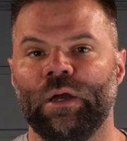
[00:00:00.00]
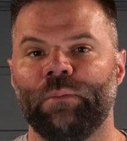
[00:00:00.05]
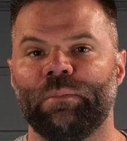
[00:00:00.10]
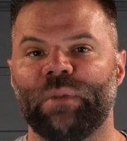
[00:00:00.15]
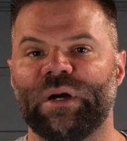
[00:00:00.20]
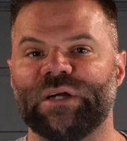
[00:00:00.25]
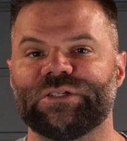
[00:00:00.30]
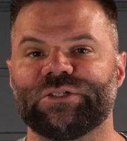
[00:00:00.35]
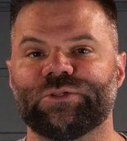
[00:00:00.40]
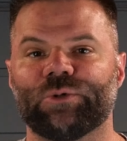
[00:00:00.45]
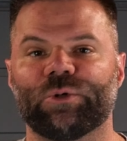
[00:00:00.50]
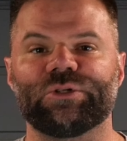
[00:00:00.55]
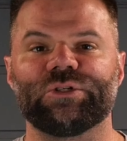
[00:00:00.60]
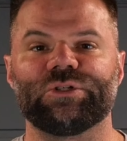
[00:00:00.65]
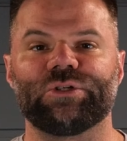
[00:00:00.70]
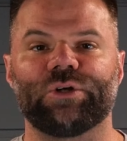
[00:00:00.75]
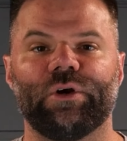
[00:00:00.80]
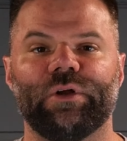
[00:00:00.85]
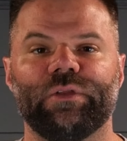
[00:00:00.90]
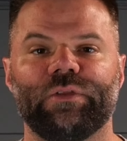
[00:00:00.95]
My sources
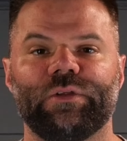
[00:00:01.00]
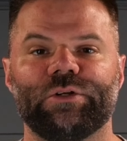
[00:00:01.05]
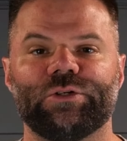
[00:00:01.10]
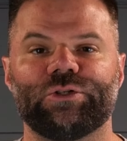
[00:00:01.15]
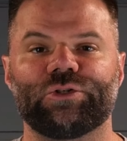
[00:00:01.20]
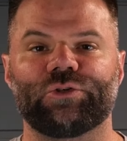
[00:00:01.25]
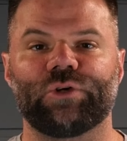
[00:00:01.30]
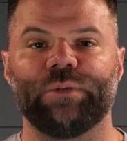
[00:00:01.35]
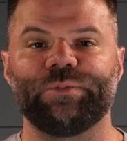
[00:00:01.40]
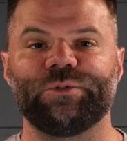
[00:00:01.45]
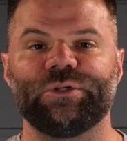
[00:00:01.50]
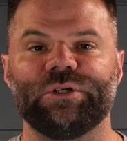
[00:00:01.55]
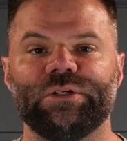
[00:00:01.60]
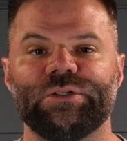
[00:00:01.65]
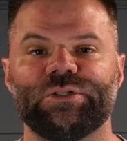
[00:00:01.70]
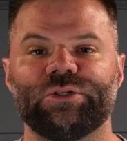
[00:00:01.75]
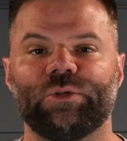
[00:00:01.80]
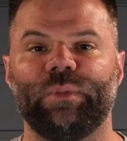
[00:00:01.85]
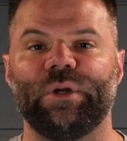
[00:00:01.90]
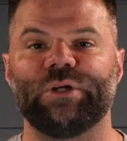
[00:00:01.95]
are in the description,
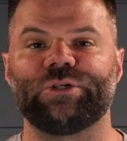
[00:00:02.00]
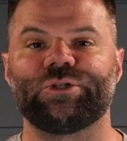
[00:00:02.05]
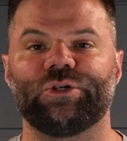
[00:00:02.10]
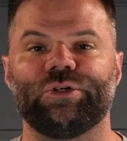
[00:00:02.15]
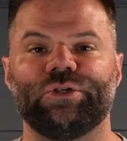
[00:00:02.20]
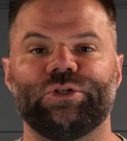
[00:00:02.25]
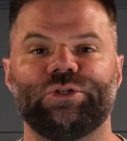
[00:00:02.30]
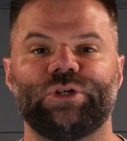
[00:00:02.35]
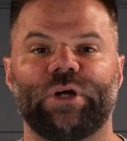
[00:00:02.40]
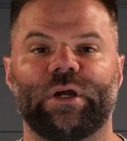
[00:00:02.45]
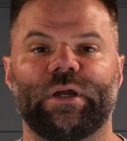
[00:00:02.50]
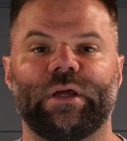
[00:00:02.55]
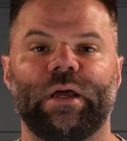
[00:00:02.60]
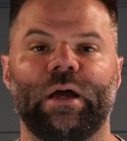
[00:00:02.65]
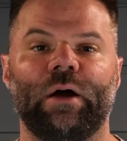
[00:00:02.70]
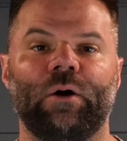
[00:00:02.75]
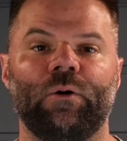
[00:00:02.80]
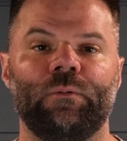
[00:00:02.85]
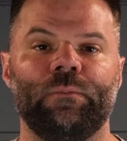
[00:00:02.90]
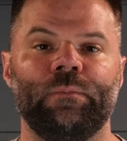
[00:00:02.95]
so make sure you check it
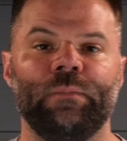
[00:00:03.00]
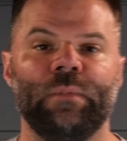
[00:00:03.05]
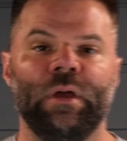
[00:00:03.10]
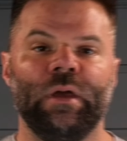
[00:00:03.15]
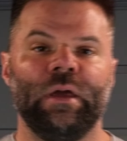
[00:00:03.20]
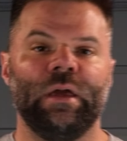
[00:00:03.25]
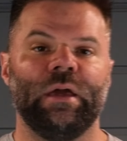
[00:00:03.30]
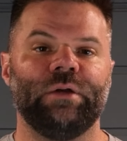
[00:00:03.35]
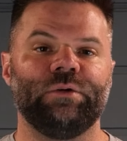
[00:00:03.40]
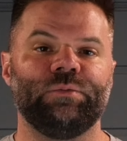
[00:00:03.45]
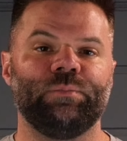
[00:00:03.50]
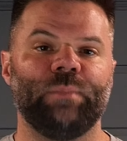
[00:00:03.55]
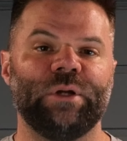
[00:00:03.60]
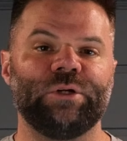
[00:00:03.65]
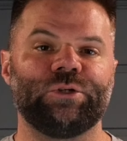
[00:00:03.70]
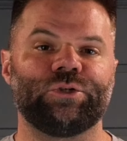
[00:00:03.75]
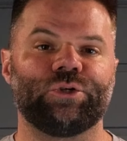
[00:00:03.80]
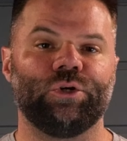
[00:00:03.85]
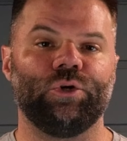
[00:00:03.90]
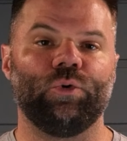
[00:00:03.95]
out, and make
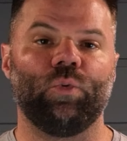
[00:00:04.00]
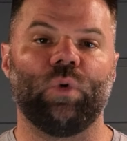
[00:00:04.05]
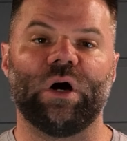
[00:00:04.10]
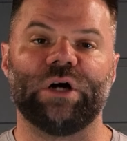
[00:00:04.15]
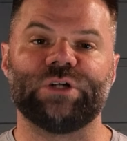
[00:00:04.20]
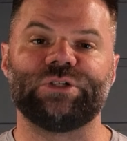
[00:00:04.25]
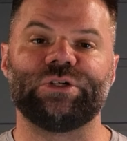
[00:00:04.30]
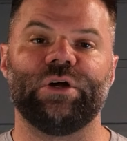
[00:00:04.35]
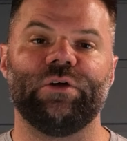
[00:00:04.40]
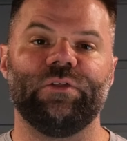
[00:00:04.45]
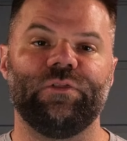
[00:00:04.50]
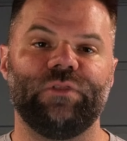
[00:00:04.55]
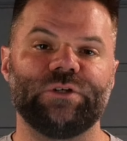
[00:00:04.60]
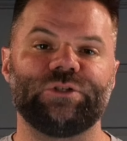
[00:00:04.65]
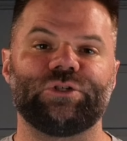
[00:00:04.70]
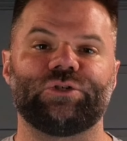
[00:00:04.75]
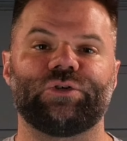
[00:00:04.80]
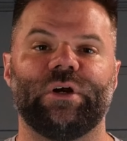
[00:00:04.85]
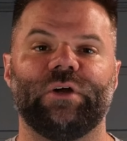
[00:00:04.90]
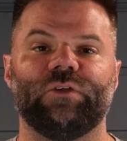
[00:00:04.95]
sure you watch
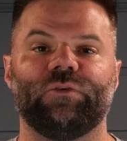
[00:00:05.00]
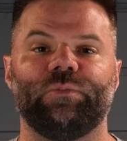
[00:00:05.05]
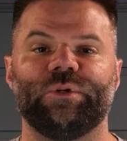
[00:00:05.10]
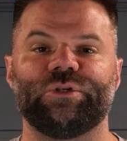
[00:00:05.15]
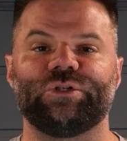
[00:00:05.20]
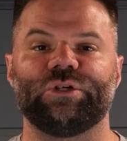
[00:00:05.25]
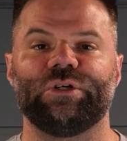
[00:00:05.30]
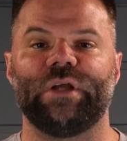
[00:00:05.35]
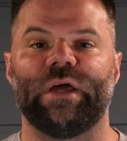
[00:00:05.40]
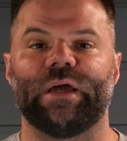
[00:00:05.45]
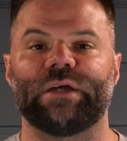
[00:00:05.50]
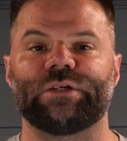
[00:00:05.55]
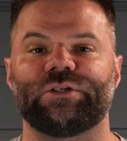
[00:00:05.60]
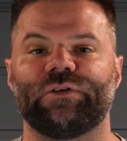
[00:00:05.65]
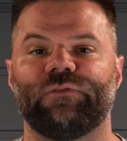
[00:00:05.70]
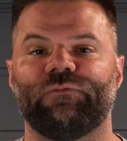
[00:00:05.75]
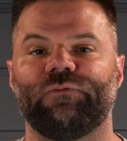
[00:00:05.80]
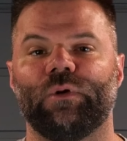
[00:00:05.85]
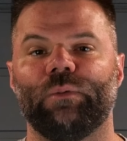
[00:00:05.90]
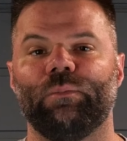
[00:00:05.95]
this transmission next
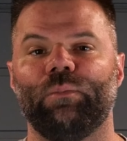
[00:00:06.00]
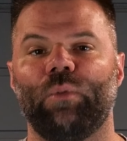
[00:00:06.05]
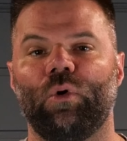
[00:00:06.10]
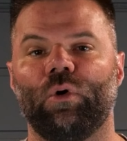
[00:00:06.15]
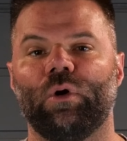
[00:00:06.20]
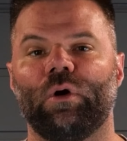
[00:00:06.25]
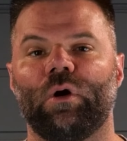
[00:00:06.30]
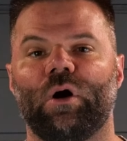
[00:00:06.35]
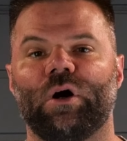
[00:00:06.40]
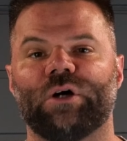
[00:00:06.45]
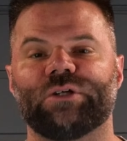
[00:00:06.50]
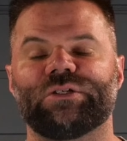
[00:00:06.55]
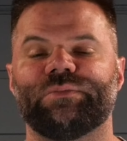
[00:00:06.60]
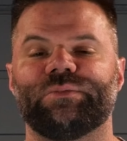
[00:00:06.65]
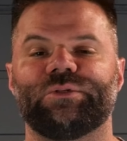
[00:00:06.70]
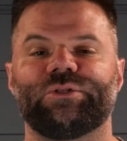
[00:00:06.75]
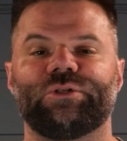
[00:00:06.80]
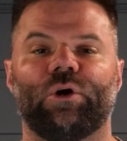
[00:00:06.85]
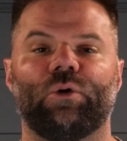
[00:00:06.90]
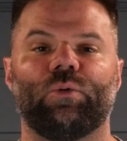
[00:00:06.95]
for more awesome
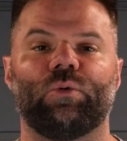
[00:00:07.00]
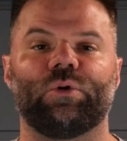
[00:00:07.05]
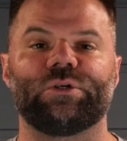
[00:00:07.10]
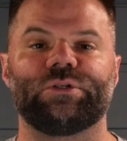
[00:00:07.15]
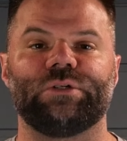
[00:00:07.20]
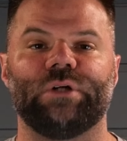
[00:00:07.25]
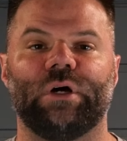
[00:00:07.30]
Star Wars